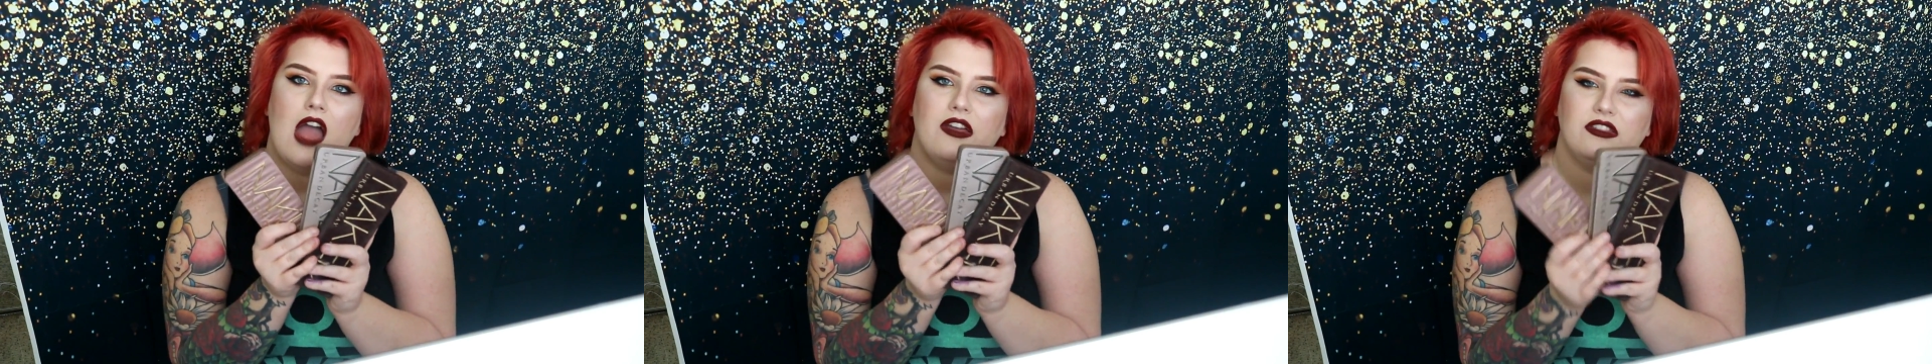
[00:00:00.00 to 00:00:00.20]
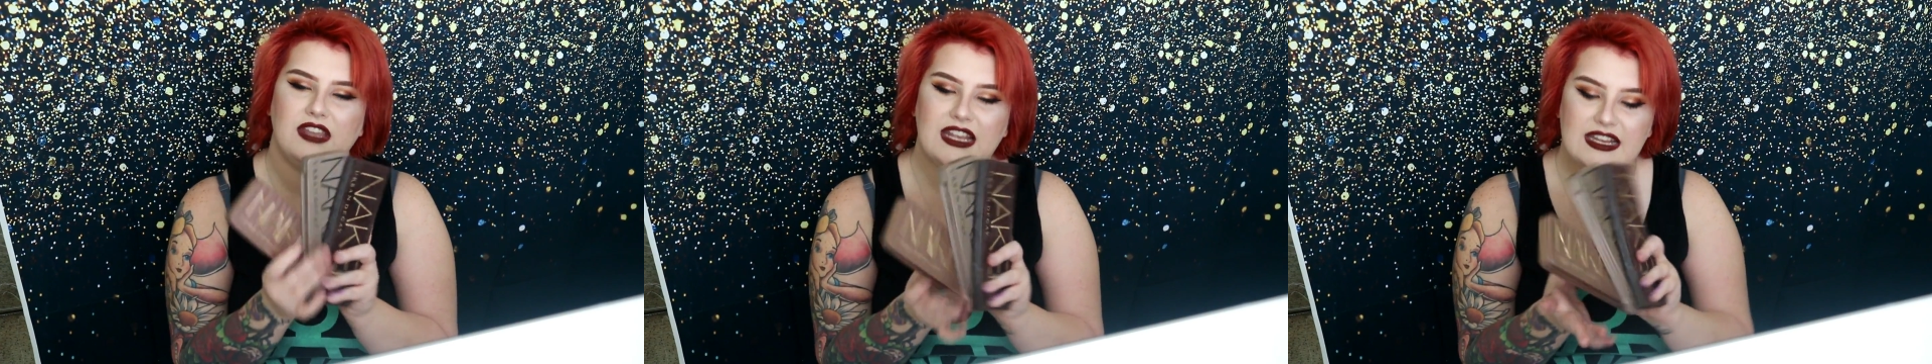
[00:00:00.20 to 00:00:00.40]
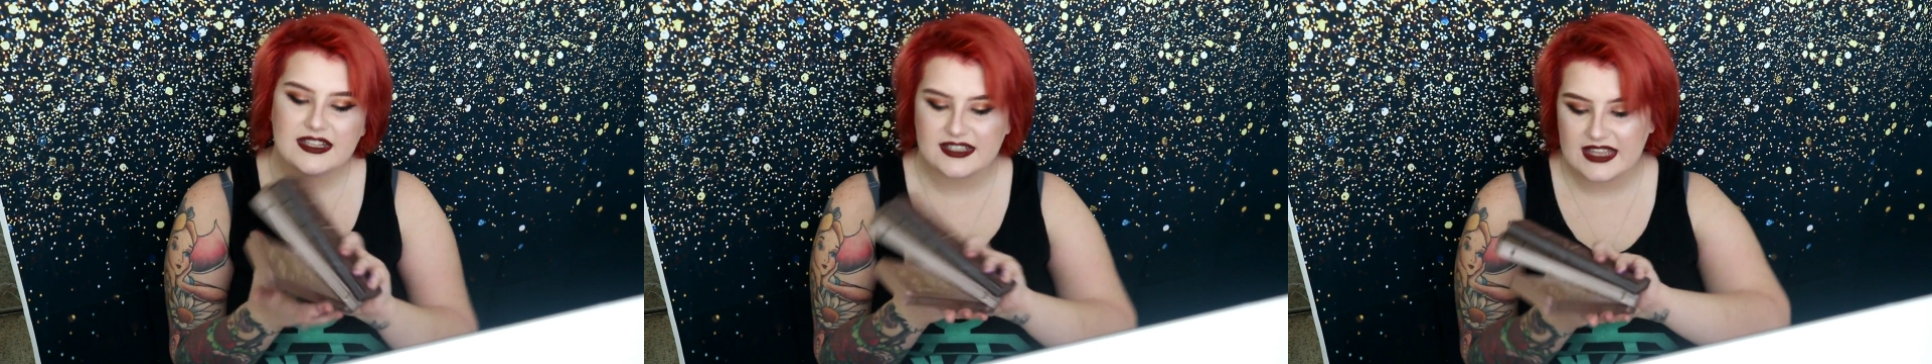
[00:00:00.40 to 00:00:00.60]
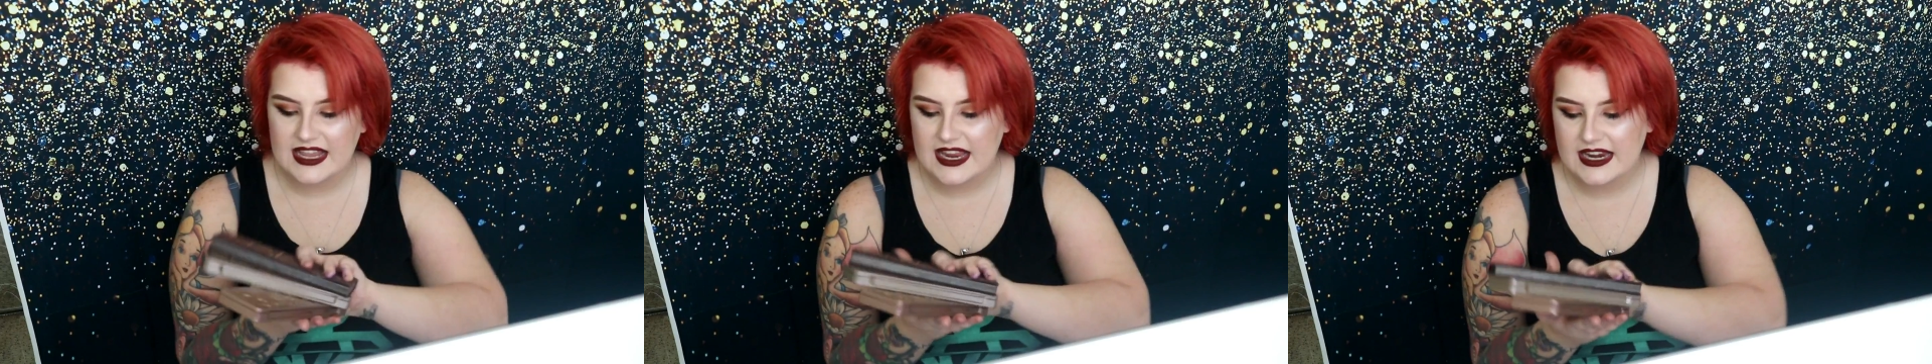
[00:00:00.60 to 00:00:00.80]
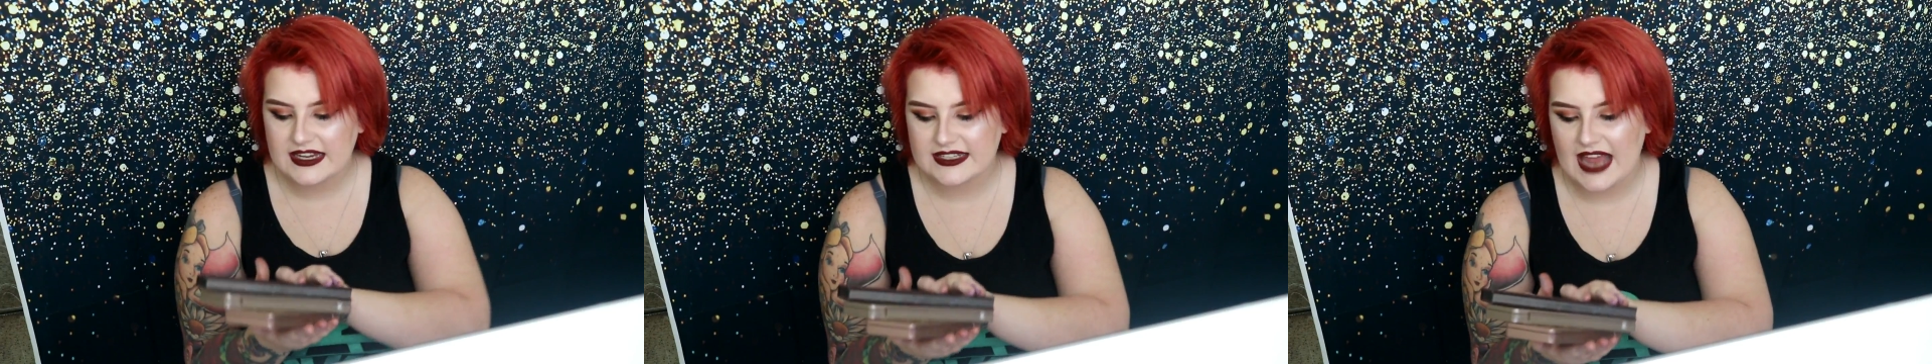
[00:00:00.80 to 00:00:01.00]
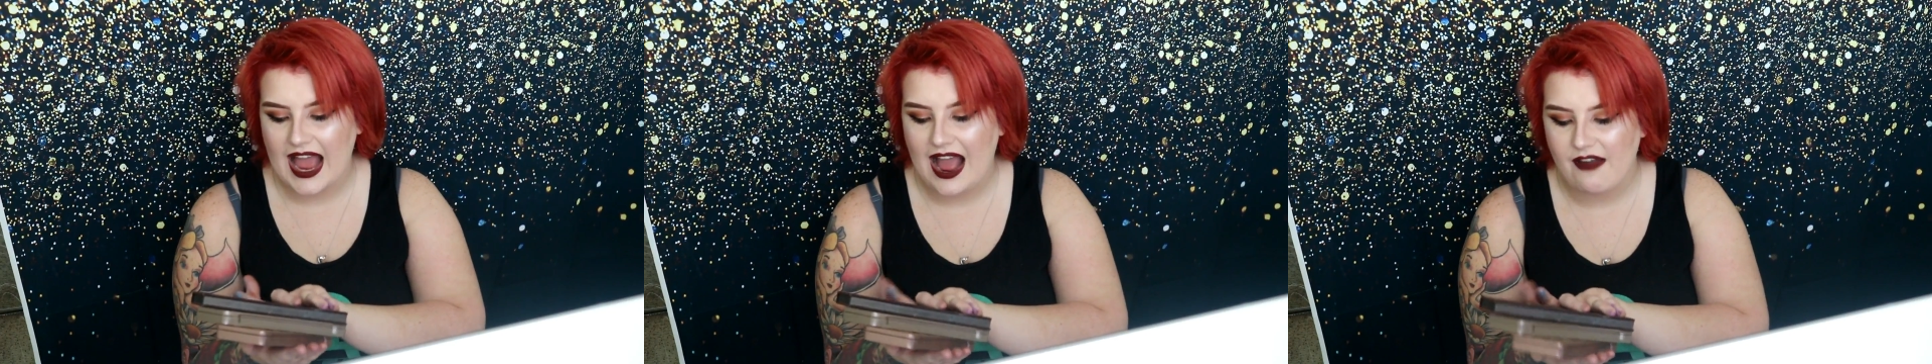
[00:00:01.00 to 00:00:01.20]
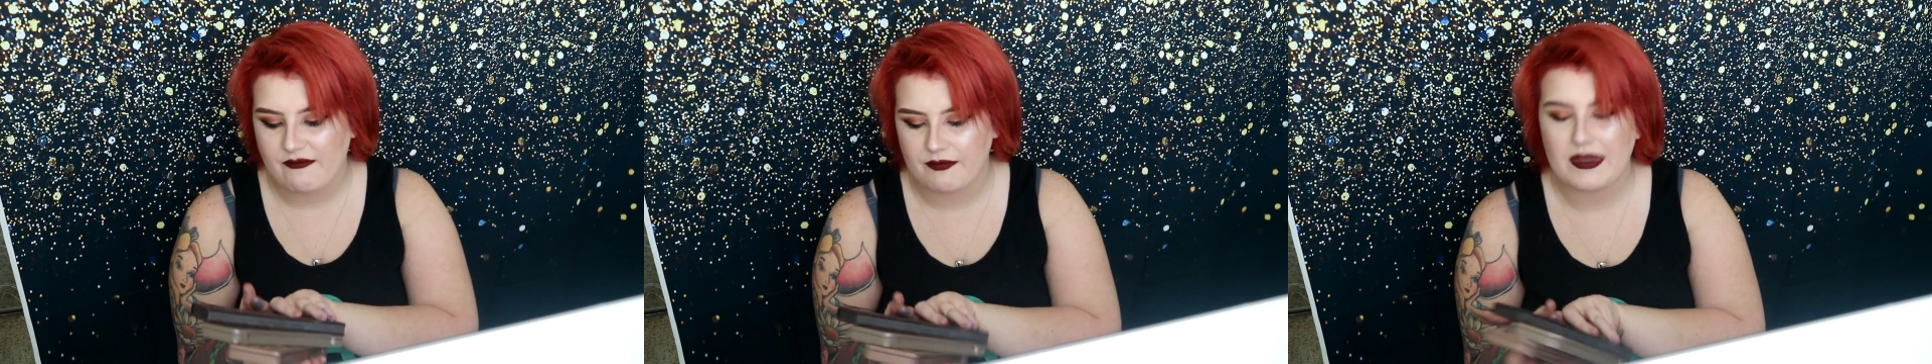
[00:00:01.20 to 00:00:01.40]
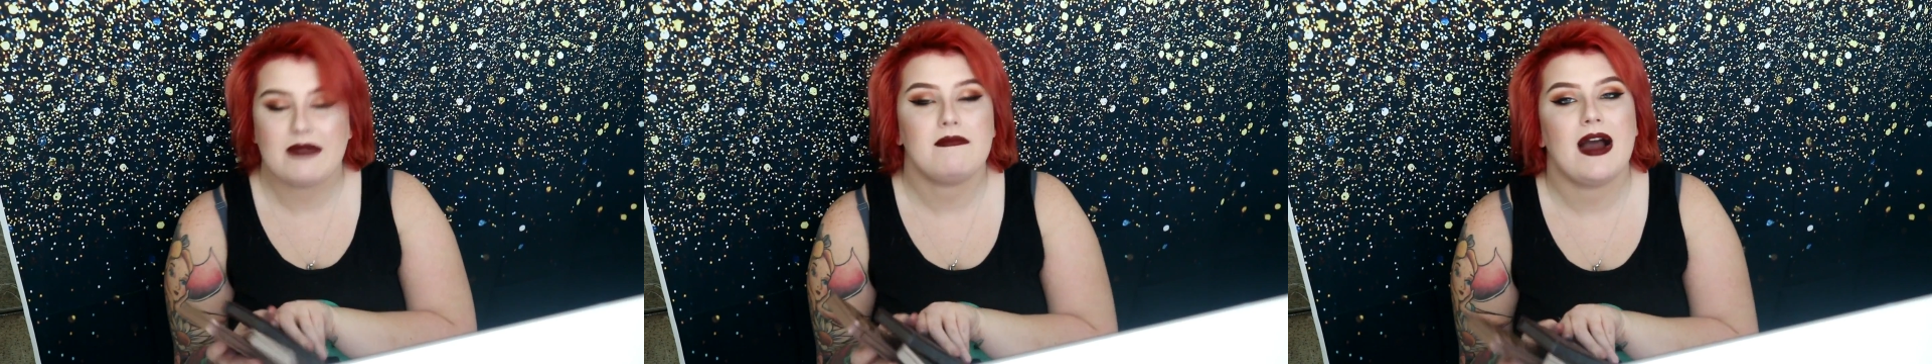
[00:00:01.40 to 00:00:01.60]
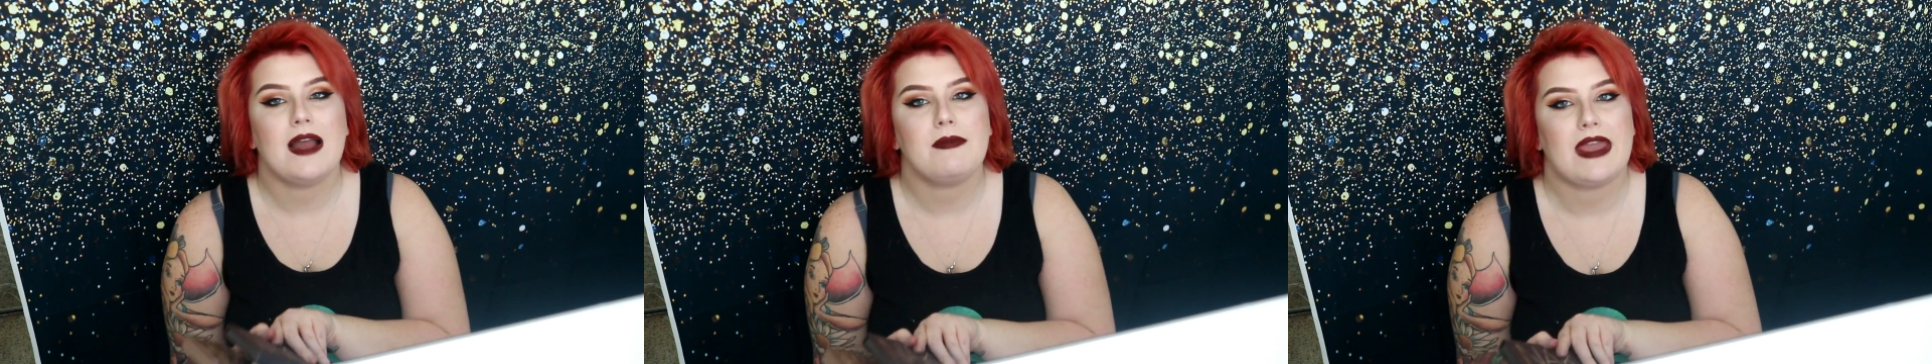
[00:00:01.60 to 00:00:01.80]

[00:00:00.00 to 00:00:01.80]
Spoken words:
These things have been my